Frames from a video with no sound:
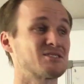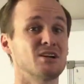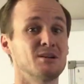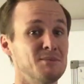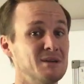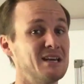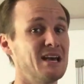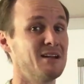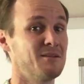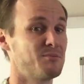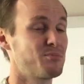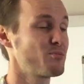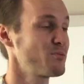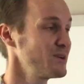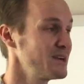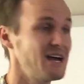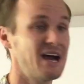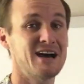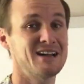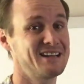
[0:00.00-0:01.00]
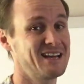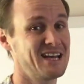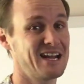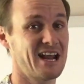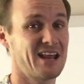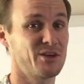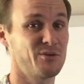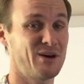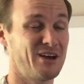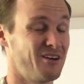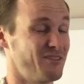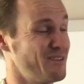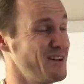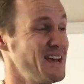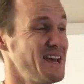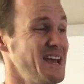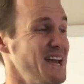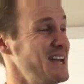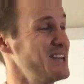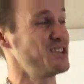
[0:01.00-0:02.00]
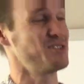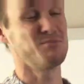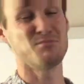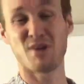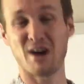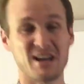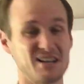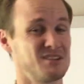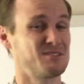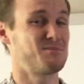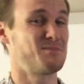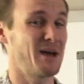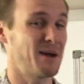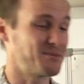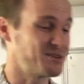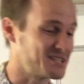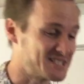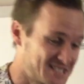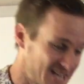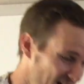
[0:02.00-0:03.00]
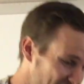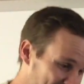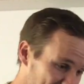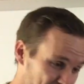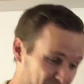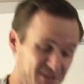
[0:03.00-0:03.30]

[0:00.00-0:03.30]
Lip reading: got to be getting pretty hard to get out of the way of. And you might be able to duck it,